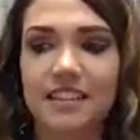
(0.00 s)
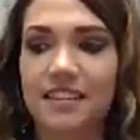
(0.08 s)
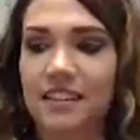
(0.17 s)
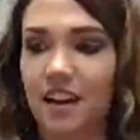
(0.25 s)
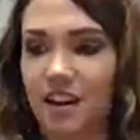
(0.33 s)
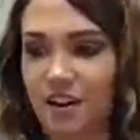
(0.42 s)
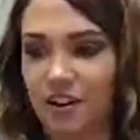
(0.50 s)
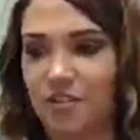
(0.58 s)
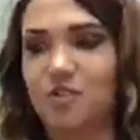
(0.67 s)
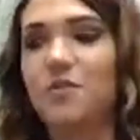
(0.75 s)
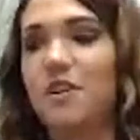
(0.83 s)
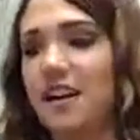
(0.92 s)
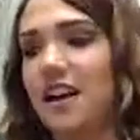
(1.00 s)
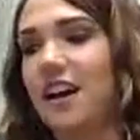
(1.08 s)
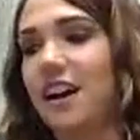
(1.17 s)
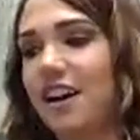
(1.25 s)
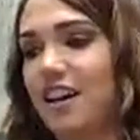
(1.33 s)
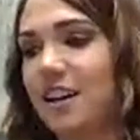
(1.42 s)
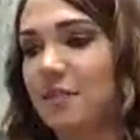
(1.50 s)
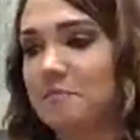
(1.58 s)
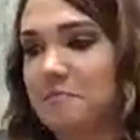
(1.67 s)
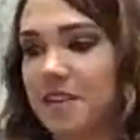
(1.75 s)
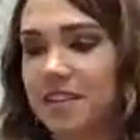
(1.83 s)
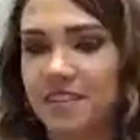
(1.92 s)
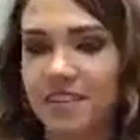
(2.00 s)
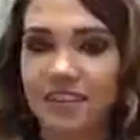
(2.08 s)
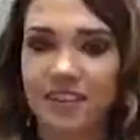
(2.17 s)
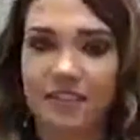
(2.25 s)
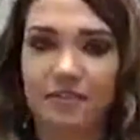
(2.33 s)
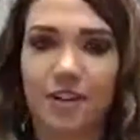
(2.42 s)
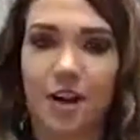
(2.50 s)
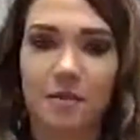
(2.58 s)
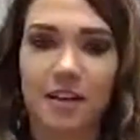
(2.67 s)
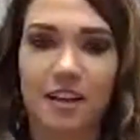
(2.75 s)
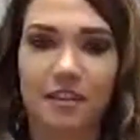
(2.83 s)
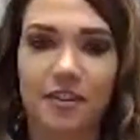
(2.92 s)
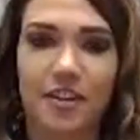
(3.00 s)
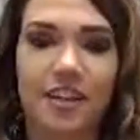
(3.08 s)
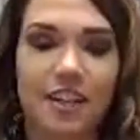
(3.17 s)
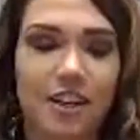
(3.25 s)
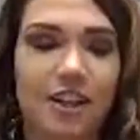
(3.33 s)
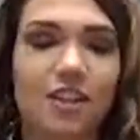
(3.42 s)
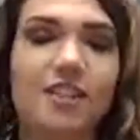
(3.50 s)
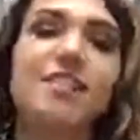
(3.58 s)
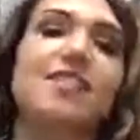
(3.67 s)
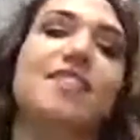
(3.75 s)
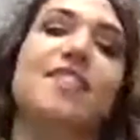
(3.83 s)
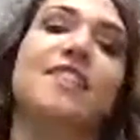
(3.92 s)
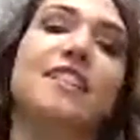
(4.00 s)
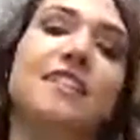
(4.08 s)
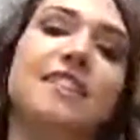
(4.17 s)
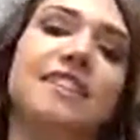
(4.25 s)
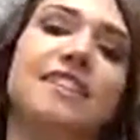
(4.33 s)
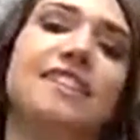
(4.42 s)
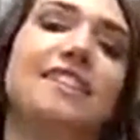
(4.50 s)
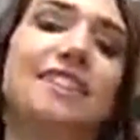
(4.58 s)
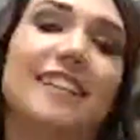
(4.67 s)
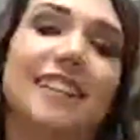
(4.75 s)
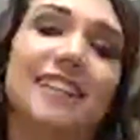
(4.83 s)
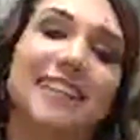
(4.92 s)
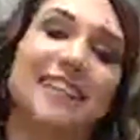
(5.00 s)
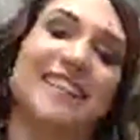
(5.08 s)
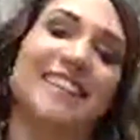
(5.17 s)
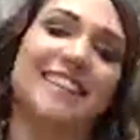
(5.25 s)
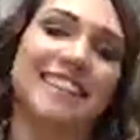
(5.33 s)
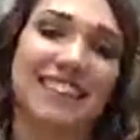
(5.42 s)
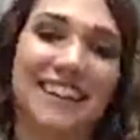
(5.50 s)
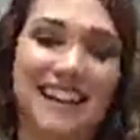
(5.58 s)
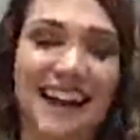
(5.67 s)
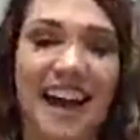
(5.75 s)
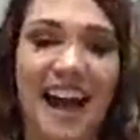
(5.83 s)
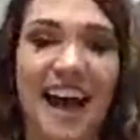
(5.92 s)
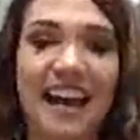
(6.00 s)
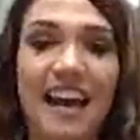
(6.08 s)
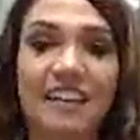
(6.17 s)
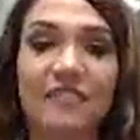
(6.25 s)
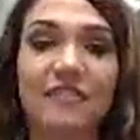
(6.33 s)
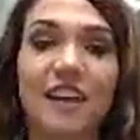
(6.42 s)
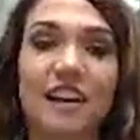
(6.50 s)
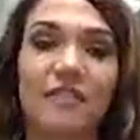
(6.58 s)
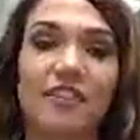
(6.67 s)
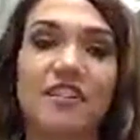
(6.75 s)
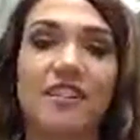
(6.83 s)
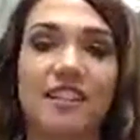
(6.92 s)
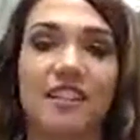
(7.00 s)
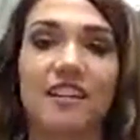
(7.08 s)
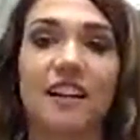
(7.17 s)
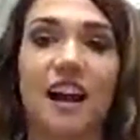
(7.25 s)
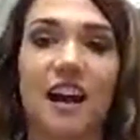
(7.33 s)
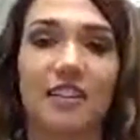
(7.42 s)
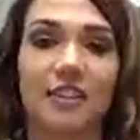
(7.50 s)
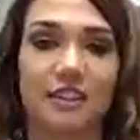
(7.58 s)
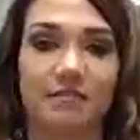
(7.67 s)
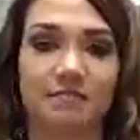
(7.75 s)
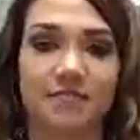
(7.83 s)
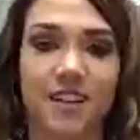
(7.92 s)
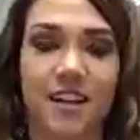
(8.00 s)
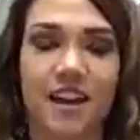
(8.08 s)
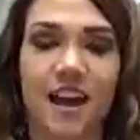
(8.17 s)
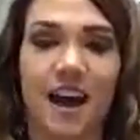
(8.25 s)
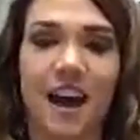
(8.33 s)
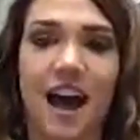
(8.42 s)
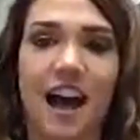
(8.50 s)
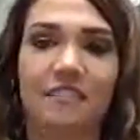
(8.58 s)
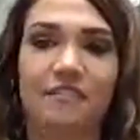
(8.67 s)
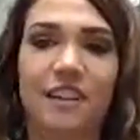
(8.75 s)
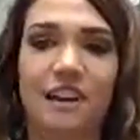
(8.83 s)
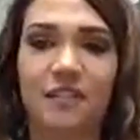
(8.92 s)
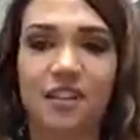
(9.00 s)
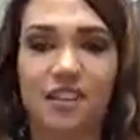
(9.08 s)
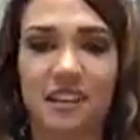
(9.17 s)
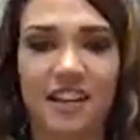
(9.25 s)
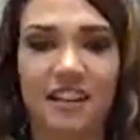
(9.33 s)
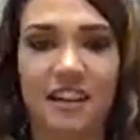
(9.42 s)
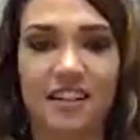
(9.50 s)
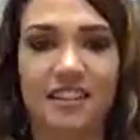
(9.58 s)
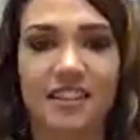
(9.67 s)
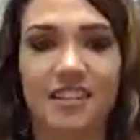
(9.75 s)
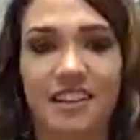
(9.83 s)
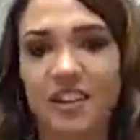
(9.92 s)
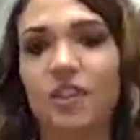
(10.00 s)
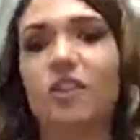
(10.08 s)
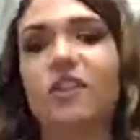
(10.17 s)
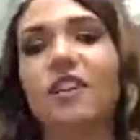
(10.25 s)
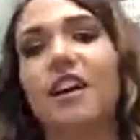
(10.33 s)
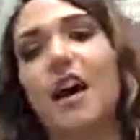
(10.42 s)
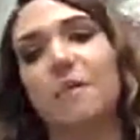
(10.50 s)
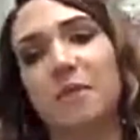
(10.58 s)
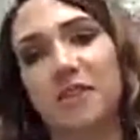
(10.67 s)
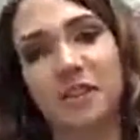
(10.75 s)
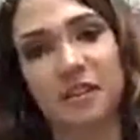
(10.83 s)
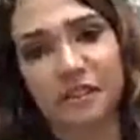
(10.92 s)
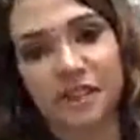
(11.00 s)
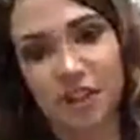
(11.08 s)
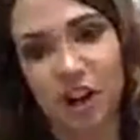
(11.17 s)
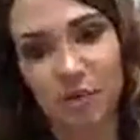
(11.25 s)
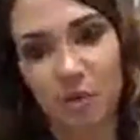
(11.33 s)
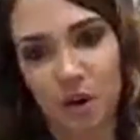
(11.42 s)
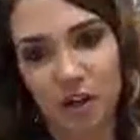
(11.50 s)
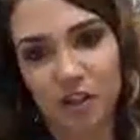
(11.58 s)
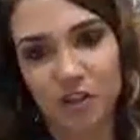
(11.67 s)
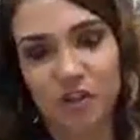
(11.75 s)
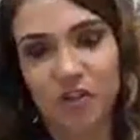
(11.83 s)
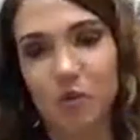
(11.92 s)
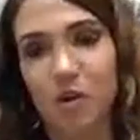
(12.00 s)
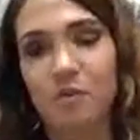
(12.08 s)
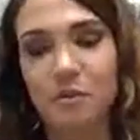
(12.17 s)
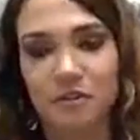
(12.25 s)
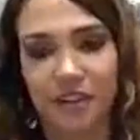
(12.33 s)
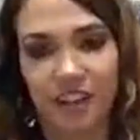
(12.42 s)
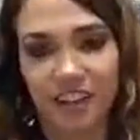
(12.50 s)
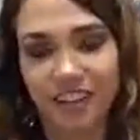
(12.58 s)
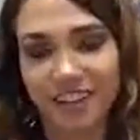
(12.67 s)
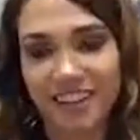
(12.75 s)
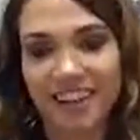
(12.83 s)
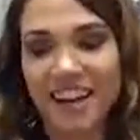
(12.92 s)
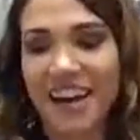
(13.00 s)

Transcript: So, Robbie, cover your ears. I have never seen either. I've never seen a single episode of Star Wars, nor a movie.